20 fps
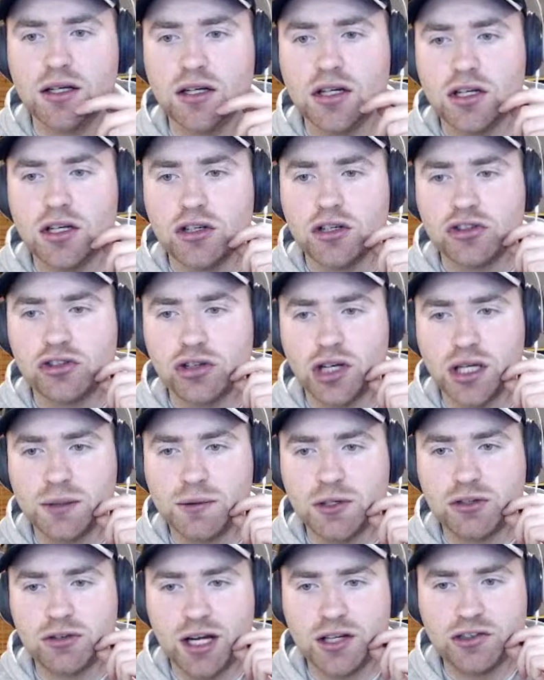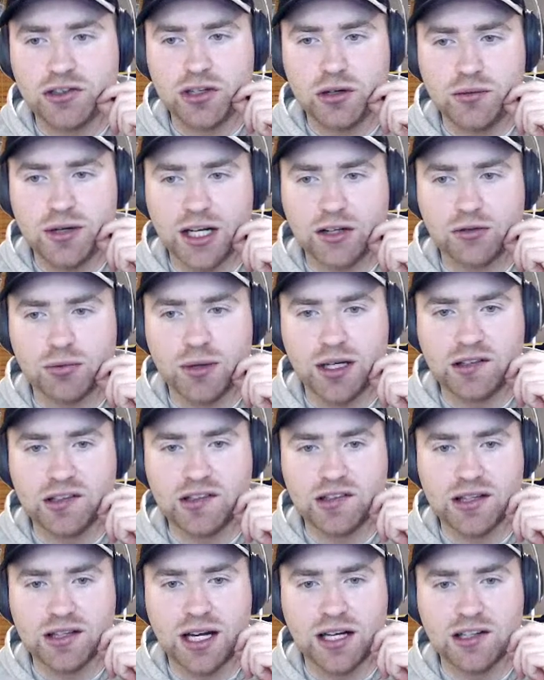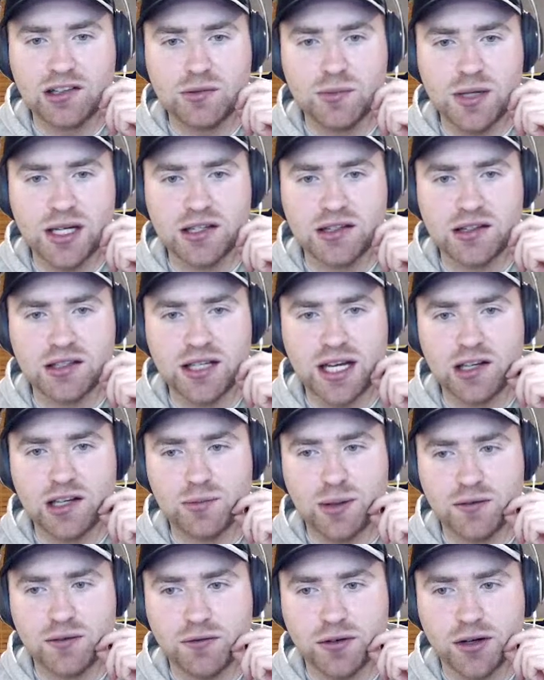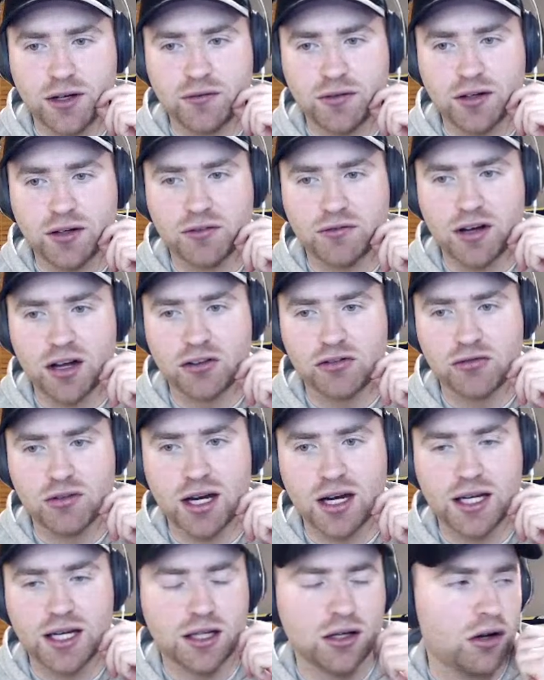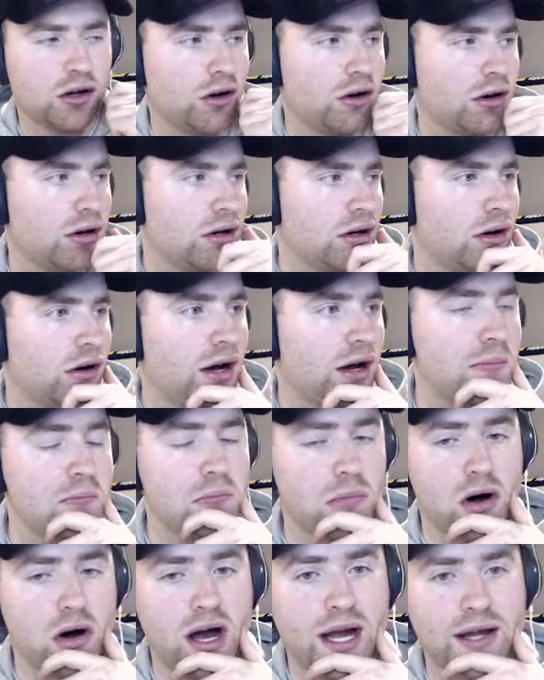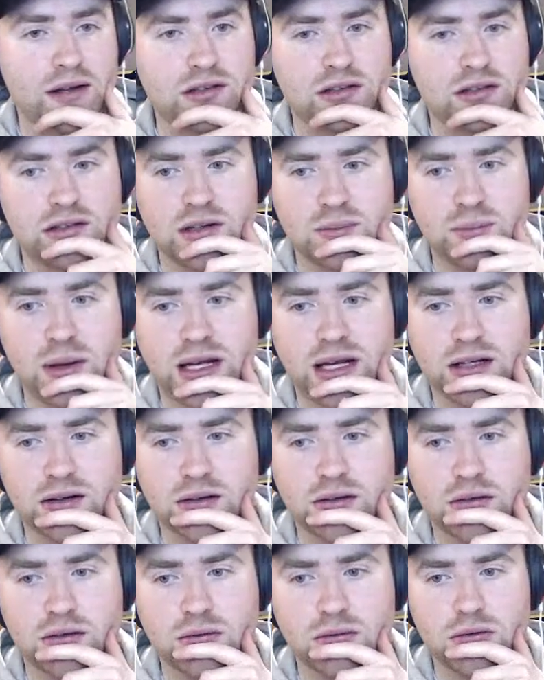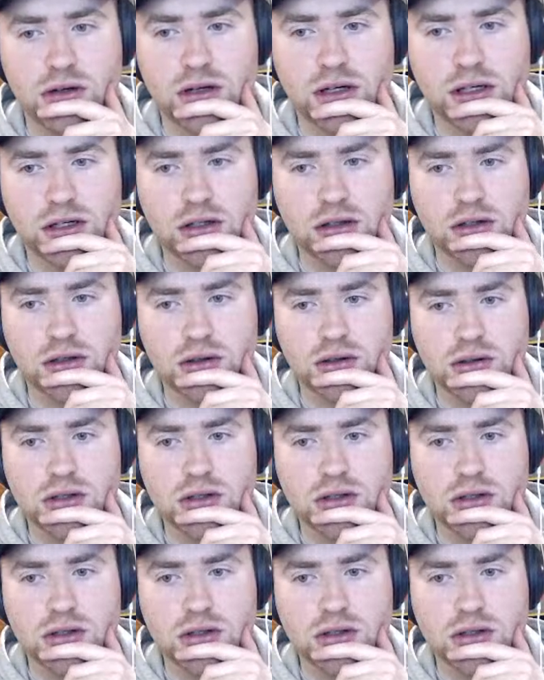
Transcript: Surely we trade Still next week, says Clay Smith. Yeah, he's been very, very frustrating. I might, depending on what I can do.